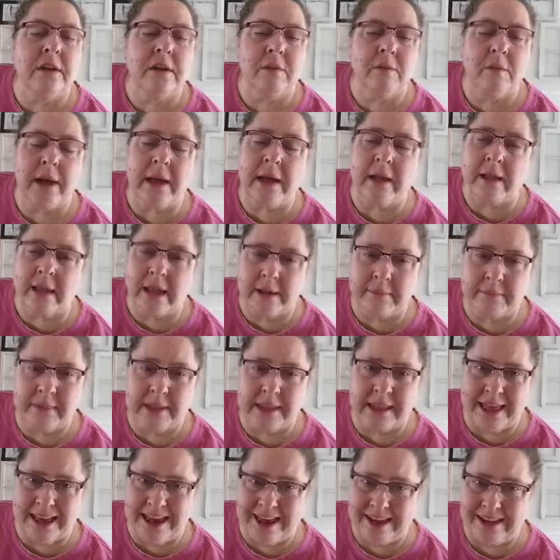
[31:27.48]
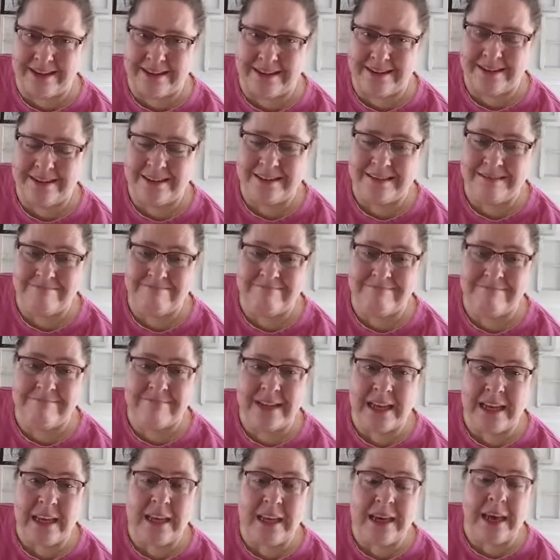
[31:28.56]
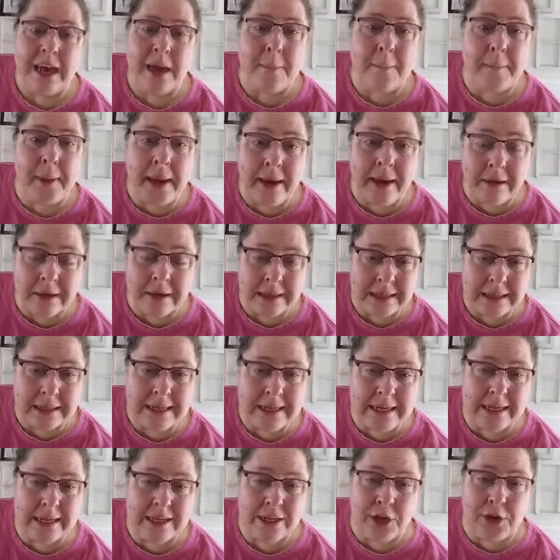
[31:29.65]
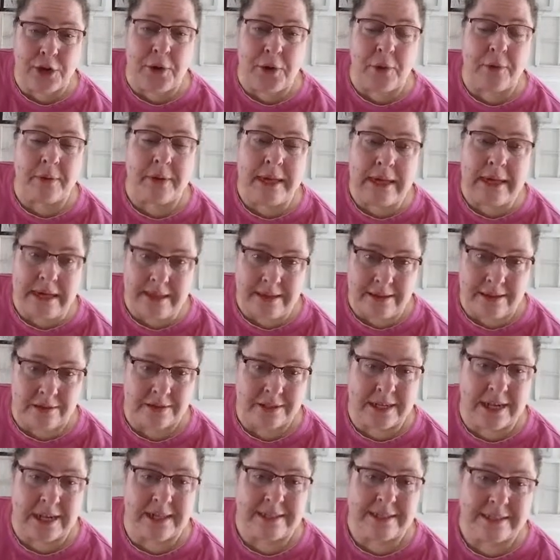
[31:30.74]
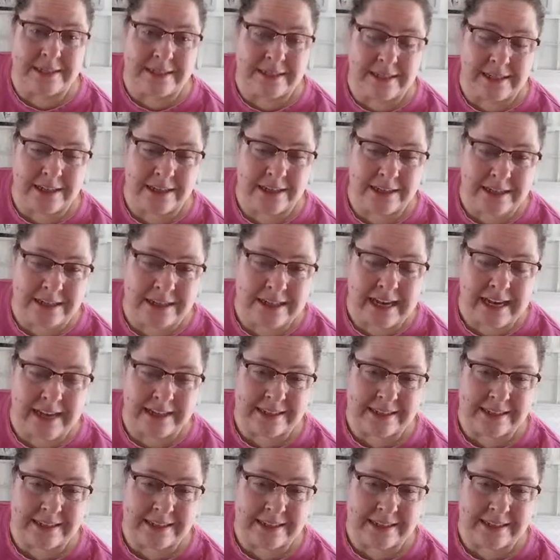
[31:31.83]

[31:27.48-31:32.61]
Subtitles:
well, I'm glad. Apparently, you don't need those kinds of sales